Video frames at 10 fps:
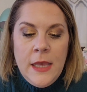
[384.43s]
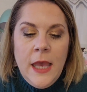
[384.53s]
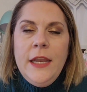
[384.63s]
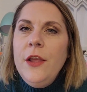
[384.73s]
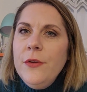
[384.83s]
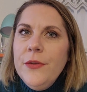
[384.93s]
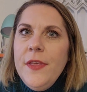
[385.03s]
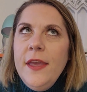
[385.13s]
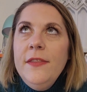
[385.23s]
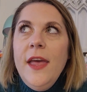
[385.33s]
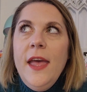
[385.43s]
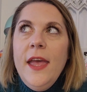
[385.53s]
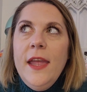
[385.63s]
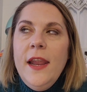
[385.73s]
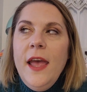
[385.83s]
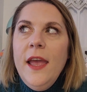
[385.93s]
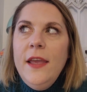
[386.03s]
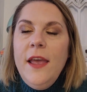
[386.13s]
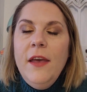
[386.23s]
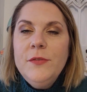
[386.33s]
Another thing that I
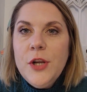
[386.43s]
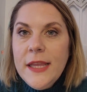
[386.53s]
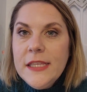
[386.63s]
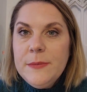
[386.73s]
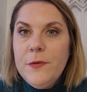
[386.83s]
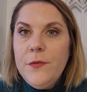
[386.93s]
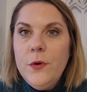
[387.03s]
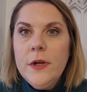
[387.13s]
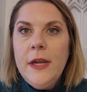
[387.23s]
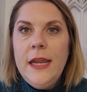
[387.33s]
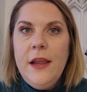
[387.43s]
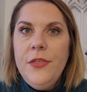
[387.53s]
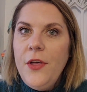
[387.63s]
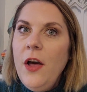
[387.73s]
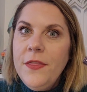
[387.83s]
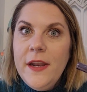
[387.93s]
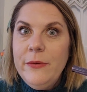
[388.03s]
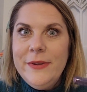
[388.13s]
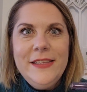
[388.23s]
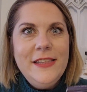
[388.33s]
have tried this before and I thought that I
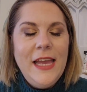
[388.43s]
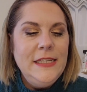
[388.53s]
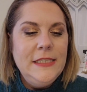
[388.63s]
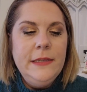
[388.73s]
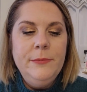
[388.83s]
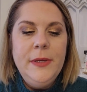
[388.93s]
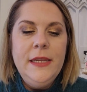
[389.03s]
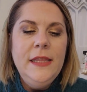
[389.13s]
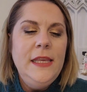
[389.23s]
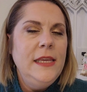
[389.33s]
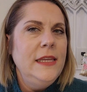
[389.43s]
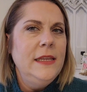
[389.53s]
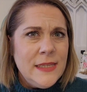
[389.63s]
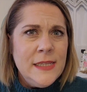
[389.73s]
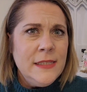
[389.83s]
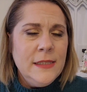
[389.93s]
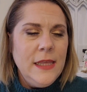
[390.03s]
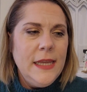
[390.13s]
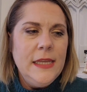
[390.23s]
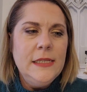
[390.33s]
really liked it, but in the end didn't
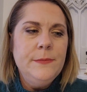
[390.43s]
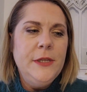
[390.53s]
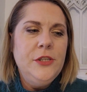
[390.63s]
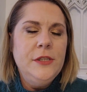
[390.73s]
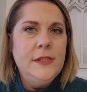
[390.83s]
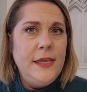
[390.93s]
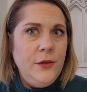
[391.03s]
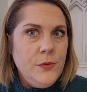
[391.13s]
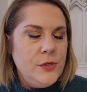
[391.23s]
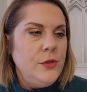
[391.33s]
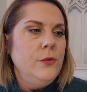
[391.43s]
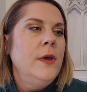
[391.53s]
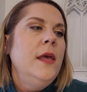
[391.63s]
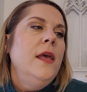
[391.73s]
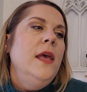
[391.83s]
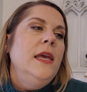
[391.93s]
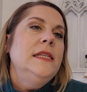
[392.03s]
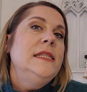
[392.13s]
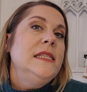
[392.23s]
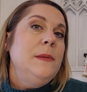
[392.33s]
like it as much as I used to,
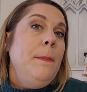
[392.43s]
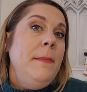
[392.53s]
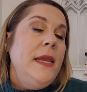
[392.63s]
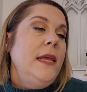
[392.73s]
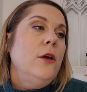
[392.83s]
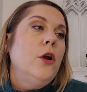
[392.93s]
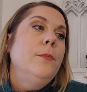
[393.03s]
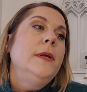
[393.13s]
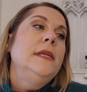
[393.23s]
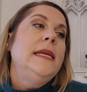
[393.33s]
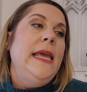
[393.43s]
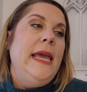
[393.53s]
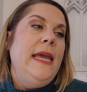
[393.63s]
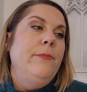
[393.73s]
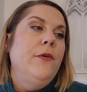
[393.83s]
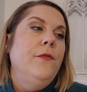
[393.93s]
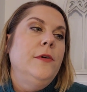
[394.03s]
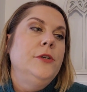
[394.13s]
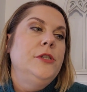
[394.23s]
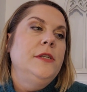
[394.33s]
is this mini Urban Decay
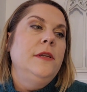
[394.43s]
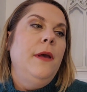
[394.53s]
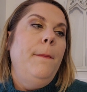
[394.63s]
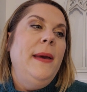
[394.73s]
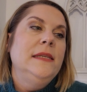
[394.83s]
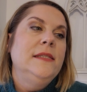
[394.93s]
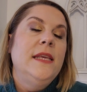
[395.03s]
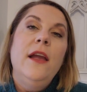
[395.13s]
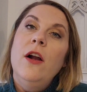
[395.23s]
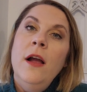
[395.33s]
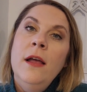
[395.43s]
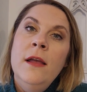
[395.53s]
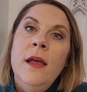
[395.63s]
Perversion mascara.